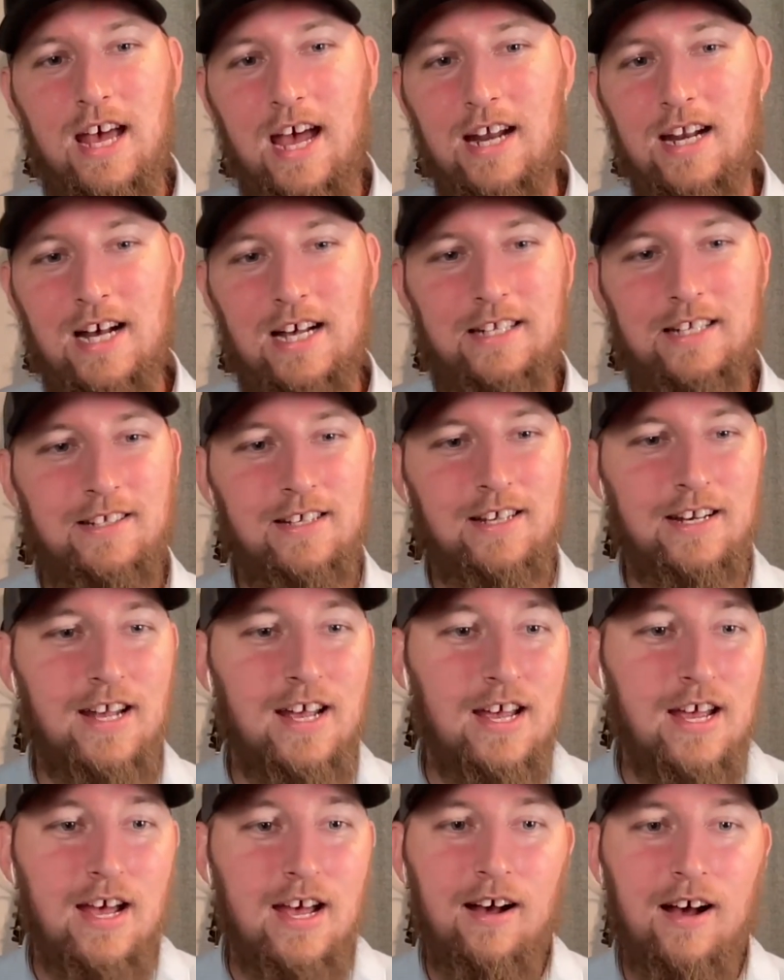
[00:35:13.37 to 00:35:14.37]
And I said,
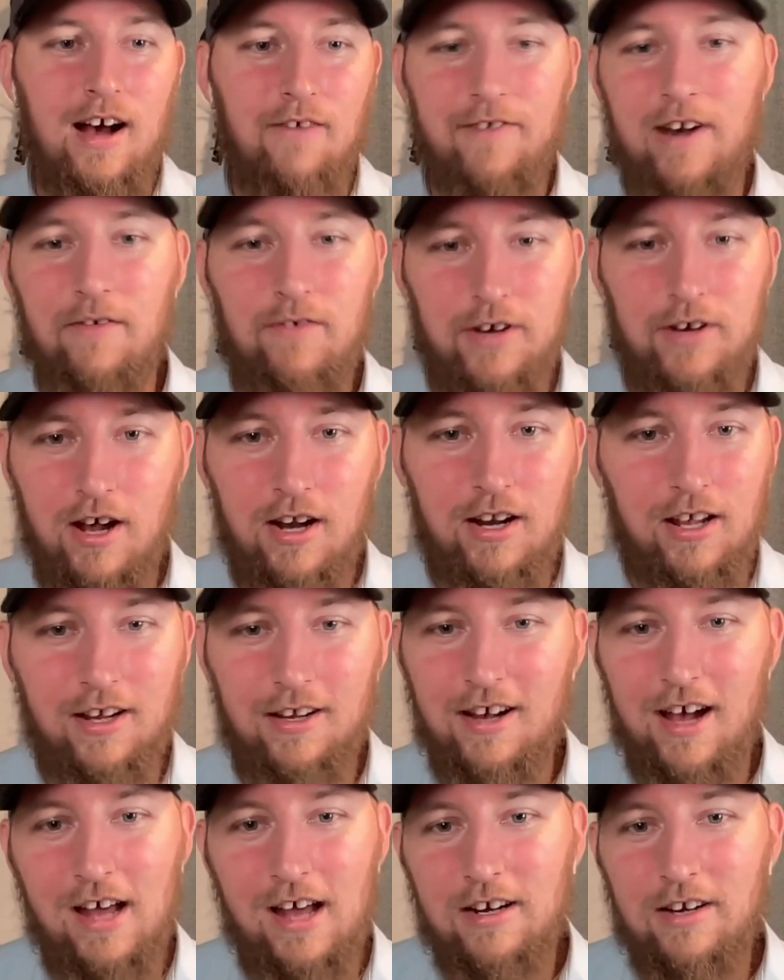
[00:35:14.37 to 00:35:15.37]
"I've never done it.
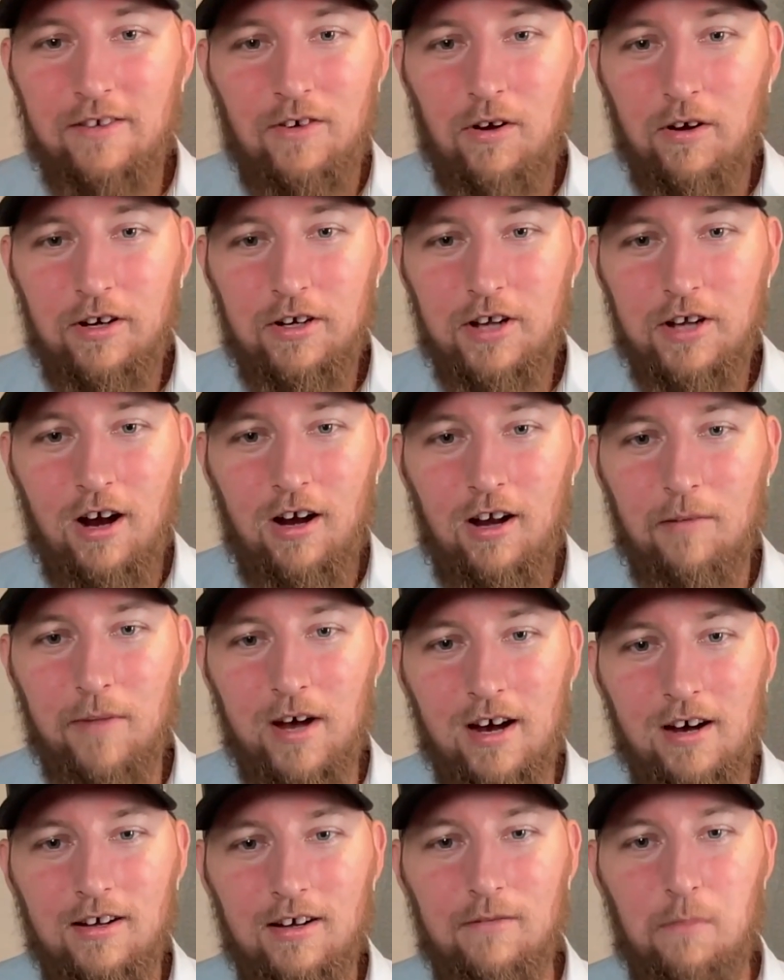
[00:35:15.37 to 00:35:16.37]
I don't even know what you're talking
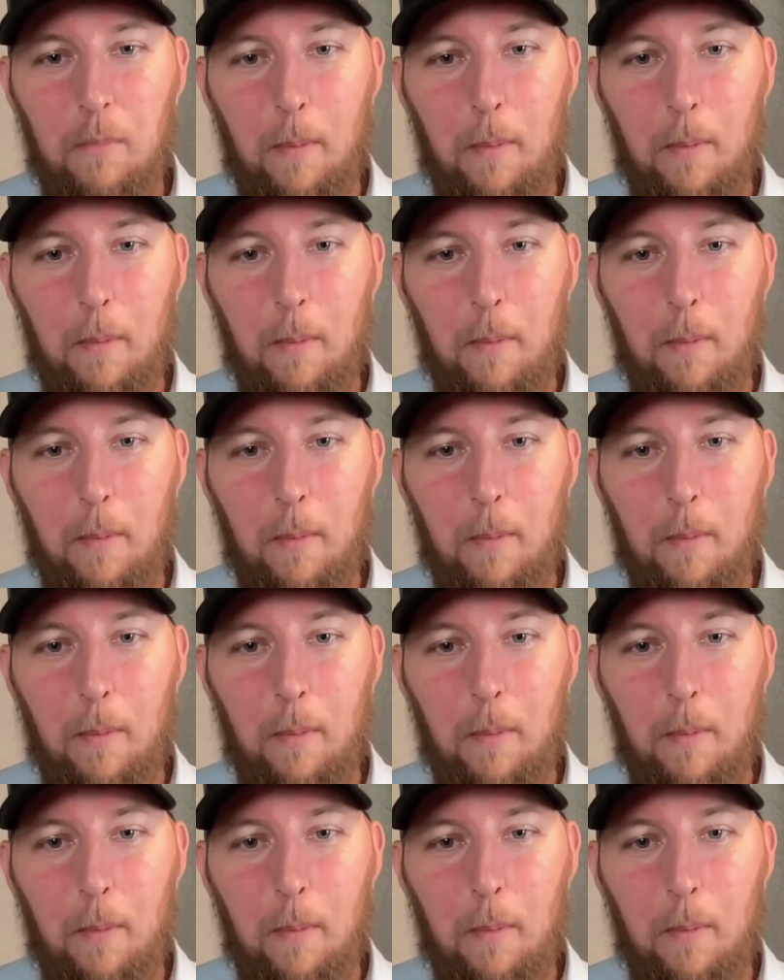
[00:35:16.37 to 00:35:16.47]
about."